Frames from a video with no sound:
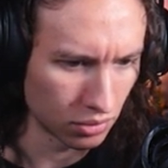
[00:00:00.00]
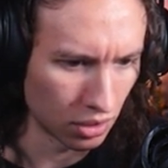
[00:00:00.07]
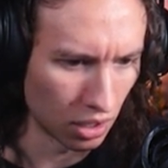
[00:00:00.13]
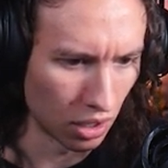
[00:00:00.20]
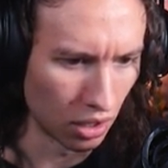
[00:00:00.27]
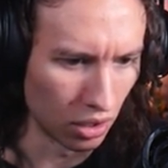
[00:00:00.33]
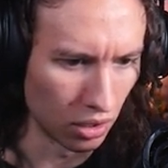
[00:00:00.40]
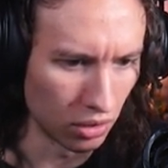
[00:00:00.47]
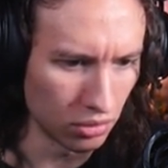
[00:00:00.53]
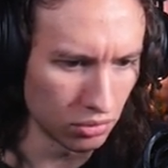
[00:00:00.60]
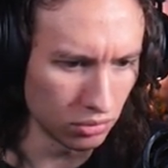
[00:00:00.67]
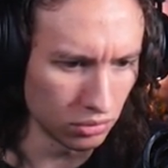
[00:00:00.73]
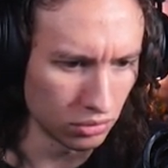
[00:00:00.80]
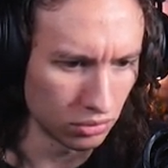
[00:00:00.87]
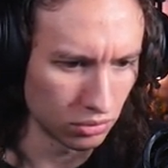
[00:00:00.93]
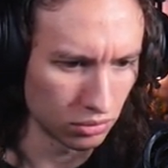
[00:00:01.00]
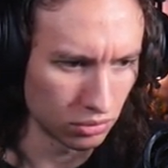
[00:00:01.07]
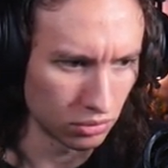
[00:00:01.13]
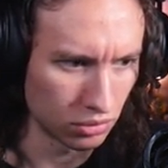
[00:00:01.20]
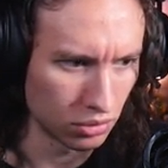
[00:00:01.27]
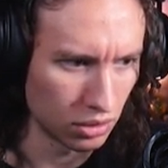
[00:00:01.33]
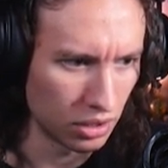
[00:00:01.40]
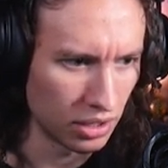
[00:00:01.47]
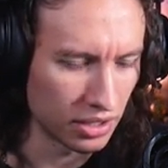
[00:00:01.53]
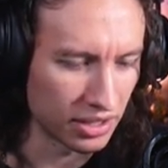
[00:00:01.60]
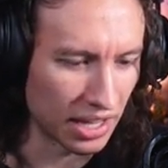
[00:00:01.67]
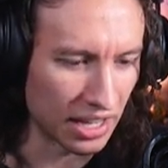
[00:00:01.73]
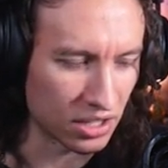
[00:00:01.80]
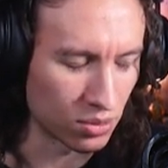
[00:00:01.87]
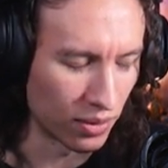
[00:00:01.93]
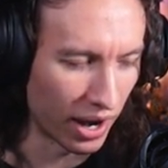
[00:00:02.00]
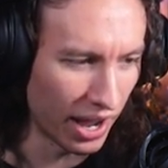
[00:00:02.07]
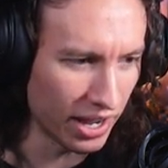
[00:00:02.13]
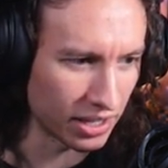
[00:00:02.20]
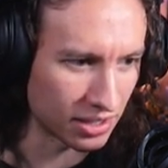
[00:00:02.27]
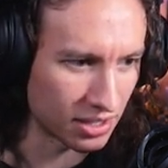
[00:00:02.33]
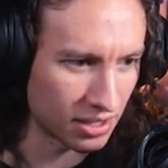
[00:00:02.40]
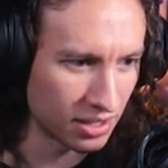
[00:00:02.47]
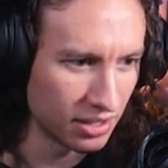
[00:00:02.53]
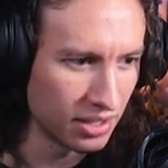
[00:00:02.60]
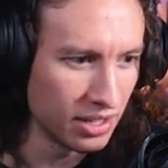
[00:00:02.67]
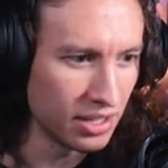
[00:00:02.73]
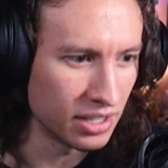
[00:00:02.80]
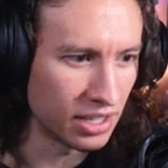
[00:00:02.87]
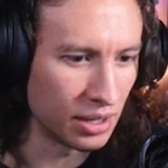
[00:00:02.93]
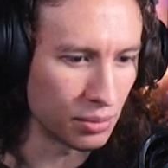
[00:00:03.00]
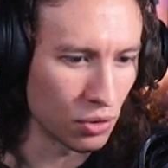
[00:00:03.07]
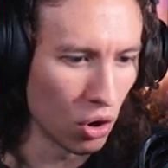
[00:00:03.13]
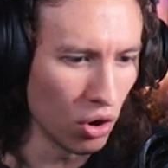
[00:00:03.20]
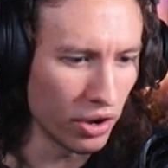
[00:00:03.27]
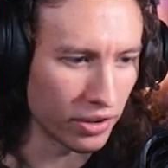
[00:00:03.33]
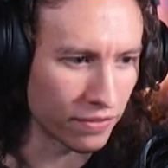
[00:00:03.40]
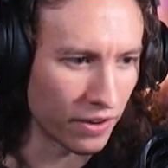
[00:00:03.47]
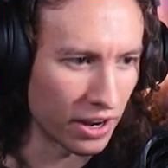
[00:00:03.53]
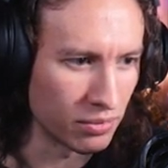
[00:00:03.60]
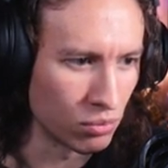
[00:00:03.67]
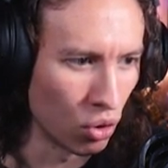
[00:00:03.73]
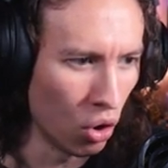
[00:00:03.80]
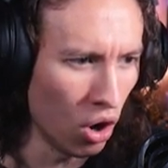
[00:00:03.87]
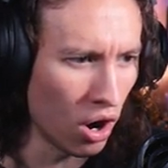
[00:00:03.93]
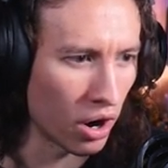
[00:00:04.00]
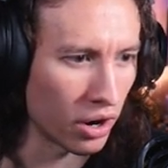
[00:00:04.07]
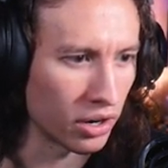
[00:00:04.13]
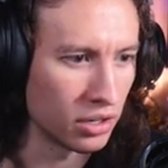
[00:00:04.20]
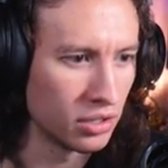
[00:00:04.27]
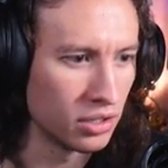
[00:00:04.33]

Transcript: Oh? That's right. Keep going, find more.